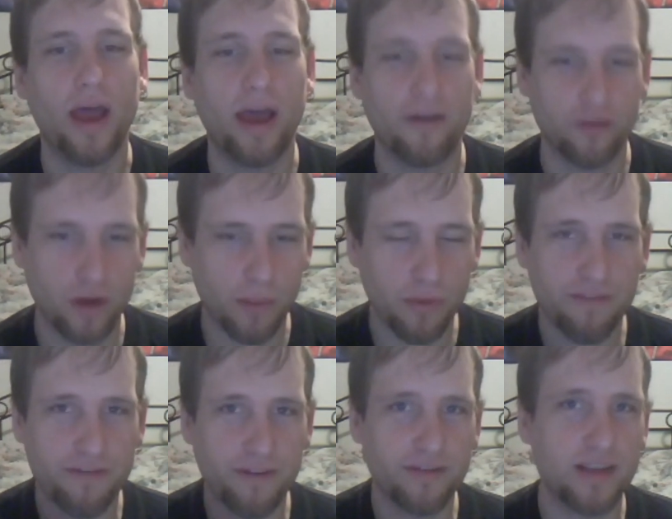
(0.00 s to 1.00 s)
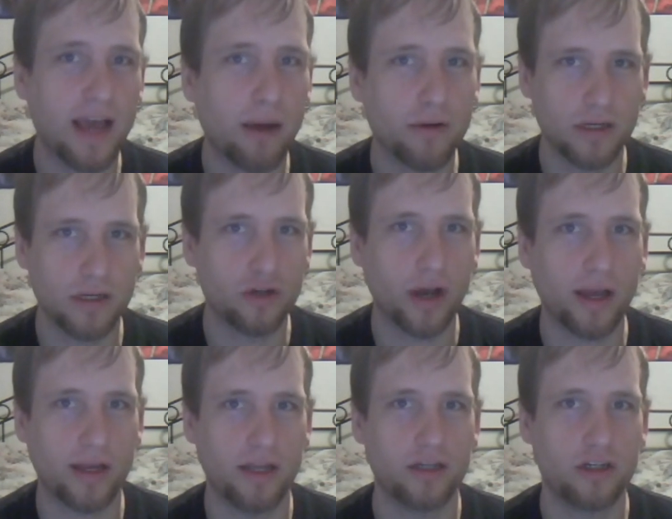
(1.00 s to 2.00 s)
After I put 50 hours into
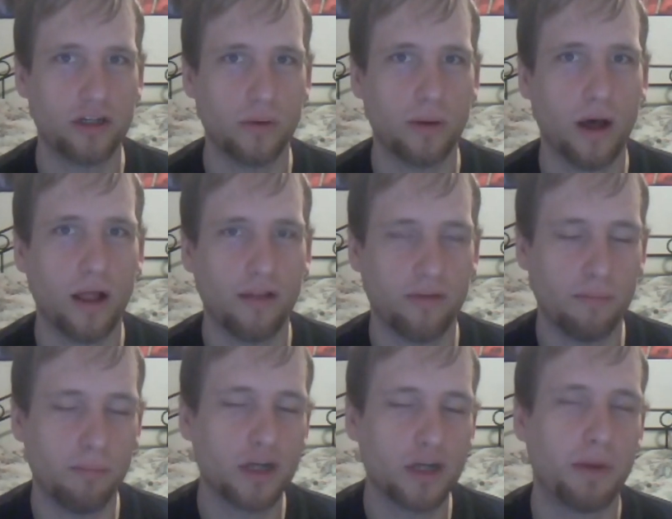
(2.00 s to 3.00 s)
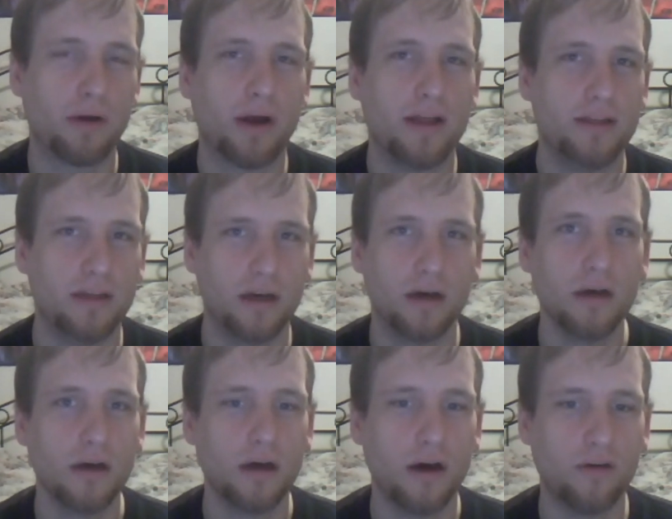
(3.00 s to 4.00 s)
Dragon Age 2, I'll have a much better idea
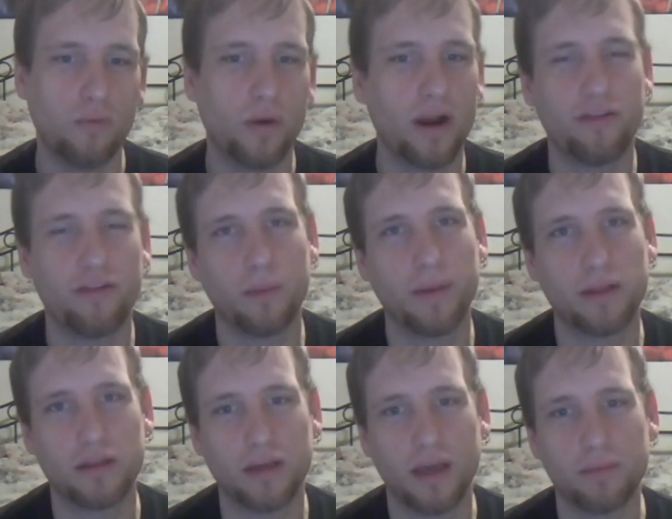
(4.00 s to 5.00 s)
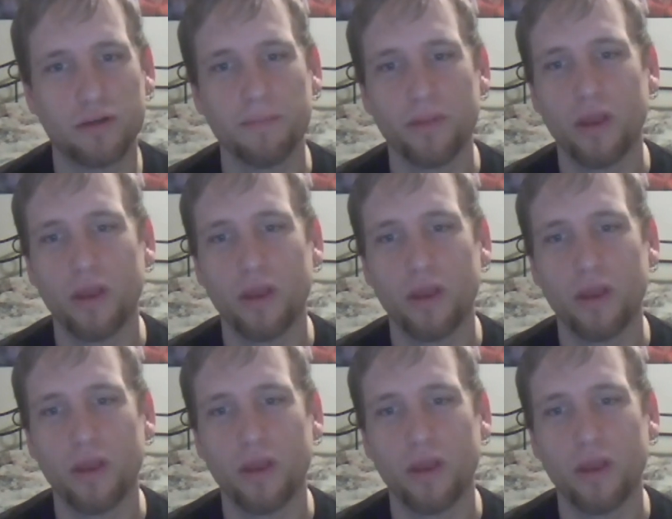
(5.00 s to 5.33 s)
of what I think about the games.